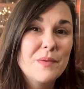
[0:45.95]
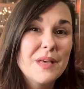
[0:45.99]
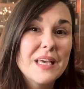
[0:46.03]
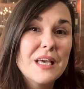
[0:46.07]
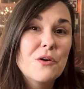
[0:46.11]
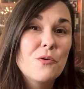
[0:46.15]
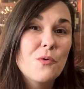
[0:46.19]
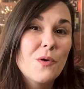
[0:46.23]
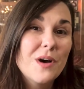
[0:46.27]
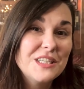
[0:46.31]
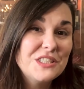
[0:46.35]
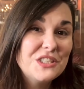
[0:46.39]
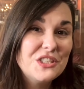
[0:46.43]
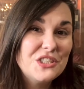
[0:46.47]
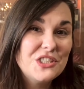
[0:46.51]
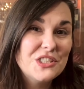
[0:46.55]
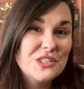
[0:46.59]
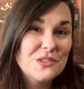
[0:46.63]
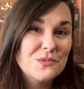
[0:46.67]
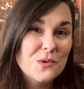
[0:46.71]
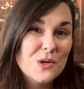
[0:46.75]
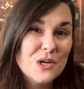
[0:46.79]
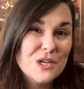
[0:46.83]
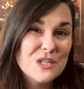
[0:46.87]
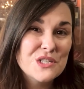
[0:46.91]
big
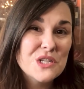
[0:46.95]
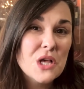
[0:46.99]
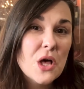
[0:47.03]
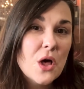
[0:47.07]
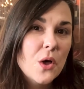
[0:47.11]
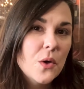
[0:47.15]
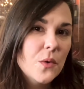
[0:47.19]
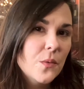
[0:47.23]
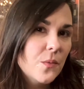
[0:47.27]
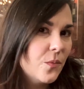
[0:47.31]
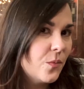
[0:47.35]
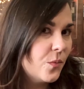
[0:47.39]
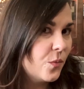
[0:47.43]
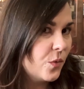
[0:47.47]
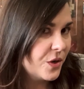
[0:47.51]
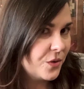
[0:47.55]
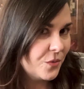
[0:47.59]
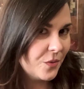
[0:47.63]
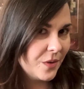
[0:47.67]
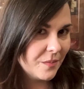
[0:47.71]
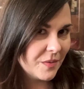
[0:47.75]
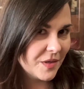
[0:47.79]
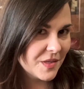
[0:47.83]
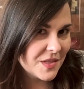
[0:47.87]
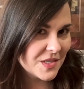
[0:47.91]
question was, what do
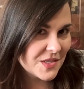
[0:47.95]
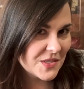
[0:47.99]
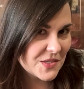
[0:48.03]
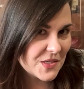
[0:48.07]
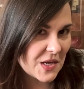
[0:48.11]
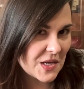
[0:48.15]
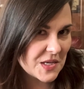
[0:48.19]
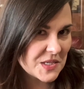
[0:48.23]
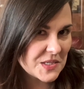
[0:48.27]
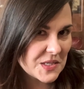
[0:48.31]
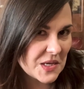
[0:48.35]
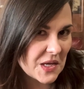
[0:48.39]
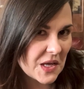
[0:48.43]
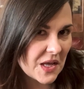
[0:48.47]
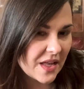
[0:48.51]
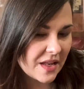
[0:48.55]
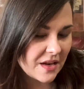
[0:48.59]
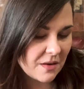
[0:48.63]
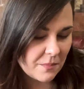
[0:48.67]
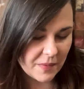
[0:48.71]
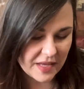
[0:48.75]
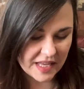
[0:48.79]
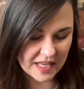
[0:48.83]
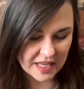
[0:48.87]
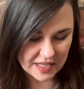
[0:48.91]
we put the sauce on?
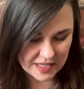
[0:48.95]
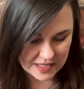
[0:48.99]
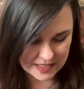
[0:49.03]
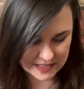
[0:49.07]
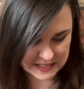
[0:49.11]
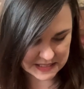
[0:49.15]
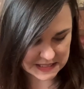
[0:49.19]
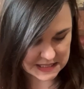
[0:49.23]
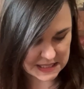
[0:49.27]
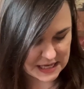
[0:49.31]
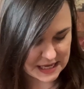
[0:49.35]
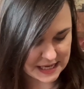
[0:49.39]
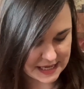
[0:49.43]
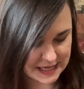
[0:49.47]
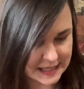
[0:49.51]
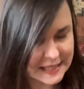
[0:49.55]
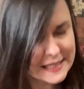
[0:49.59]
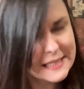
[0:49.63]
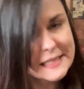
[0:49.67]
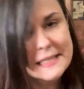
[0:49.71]
Because I